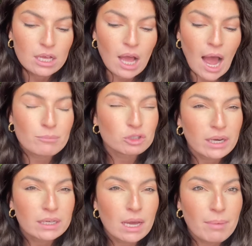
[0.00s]
I'm
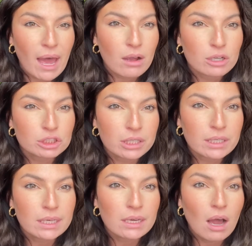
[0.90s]
trying to cut back on
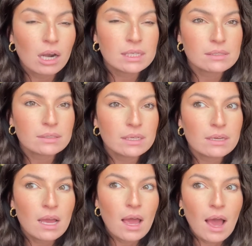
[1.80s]
drinking,
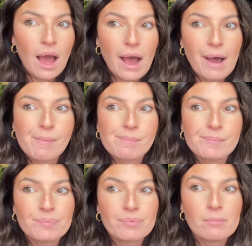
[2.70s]
honestly.
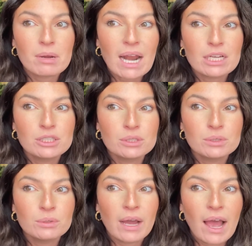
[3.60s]
But I
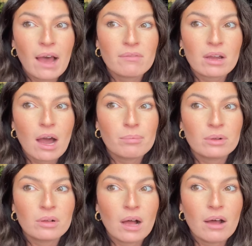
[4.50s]
do have a
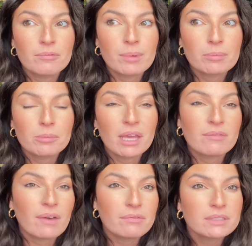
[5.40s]
couple of Bumble
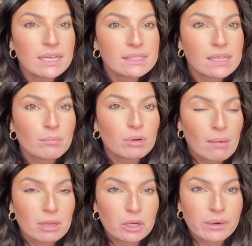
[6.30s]
BFF dates that I'm
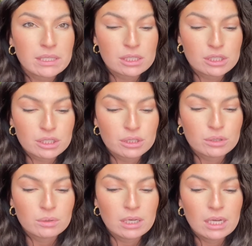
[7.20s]
probably going to
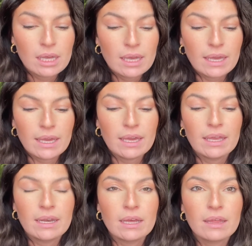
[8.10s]
do
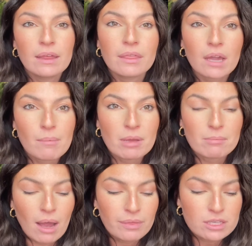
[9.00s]
in the coming
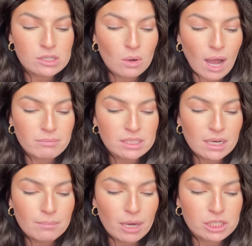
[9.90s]
month. So I'm just
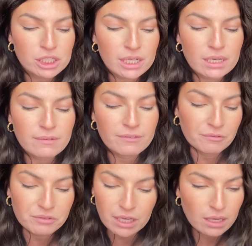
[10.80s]
going to budget
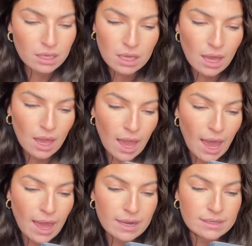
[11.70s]
$50
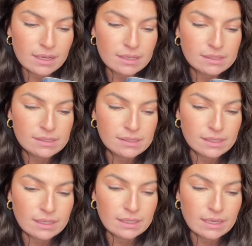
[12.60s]
and
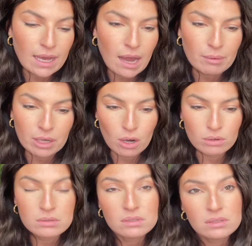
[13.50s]
see how it
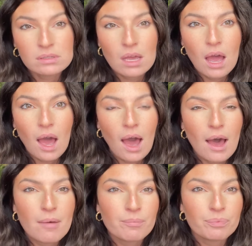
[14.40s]
goes.
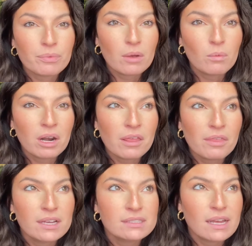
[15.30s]
One of the
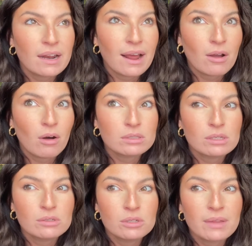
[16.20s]
things that I
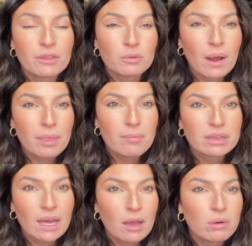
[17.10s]
also do, like throughout the
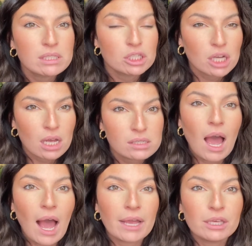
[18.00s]
month, I always adjust.
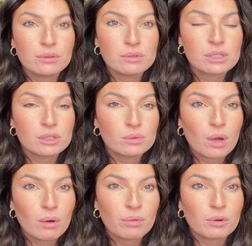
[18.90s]
I used to
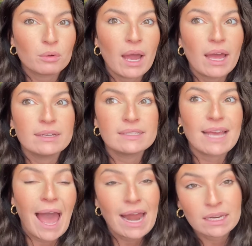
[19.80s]
go through and
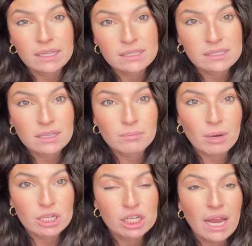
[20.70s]
add it into the
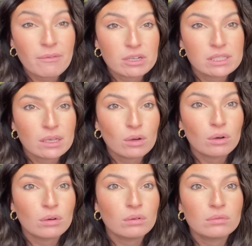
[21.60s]
budget every
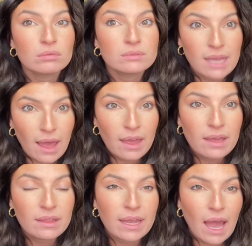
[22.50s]
single
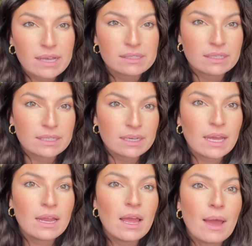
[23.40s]
day, like as I did
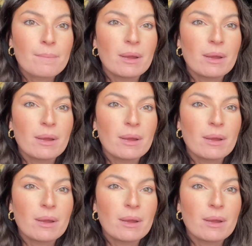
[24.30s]
it. But